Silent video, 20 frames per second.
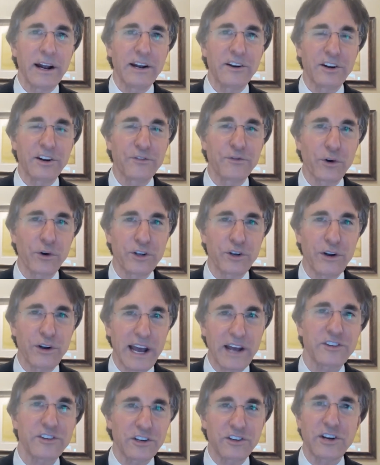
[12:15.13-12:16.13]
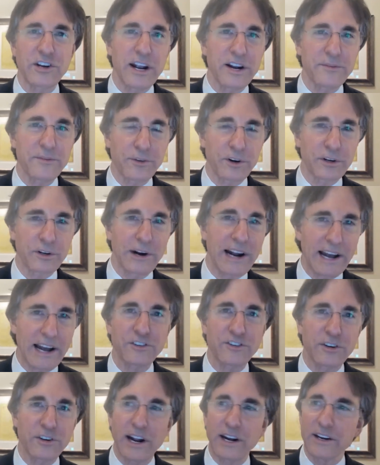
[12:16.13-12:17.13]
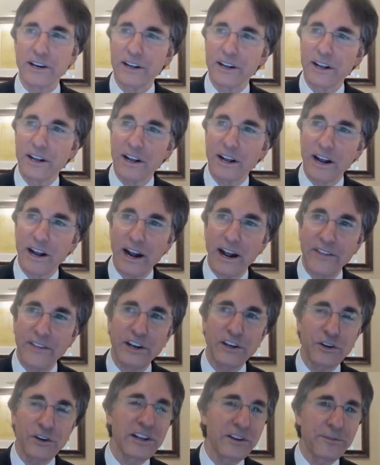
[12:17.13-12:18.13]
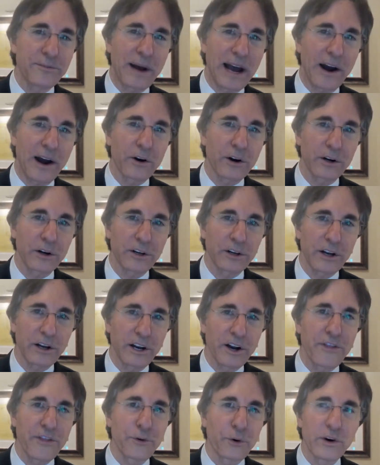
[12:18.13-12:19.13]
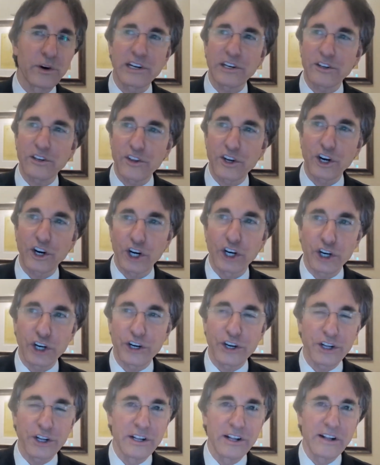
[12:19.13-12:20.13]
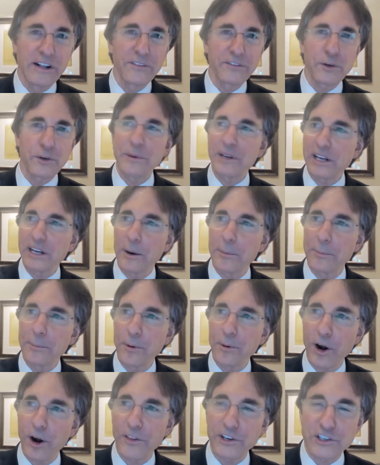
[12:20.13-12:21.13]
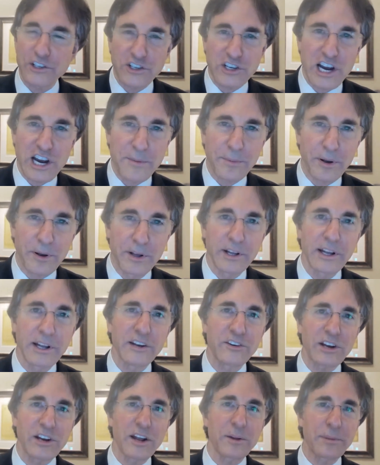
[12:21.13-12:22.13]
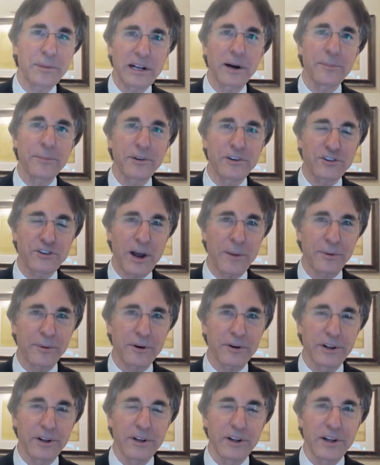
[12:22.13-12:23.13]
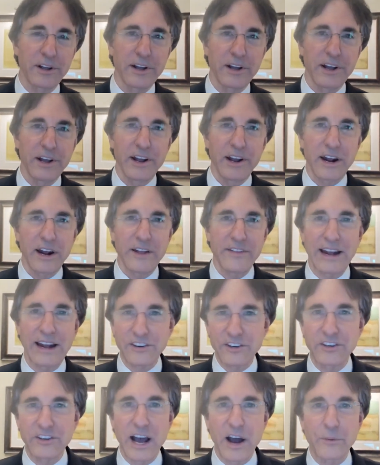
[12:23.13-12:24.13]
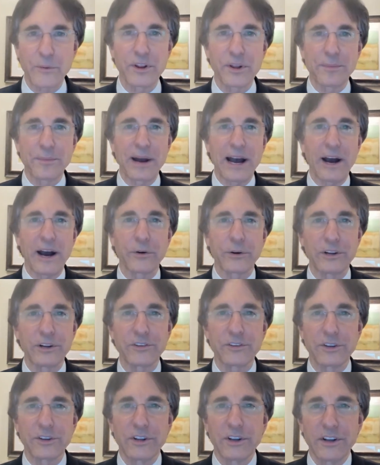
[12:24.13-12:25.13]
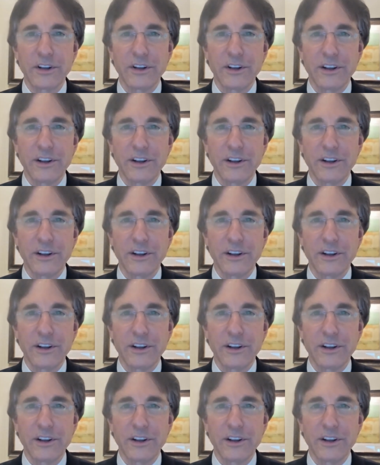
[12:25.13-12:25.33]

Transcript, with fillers: And therefore, you hesitate, procrastinate, and then you give power and authority to the herd. You become part of the sheep instead of become the shepherd. And that's not where the power is.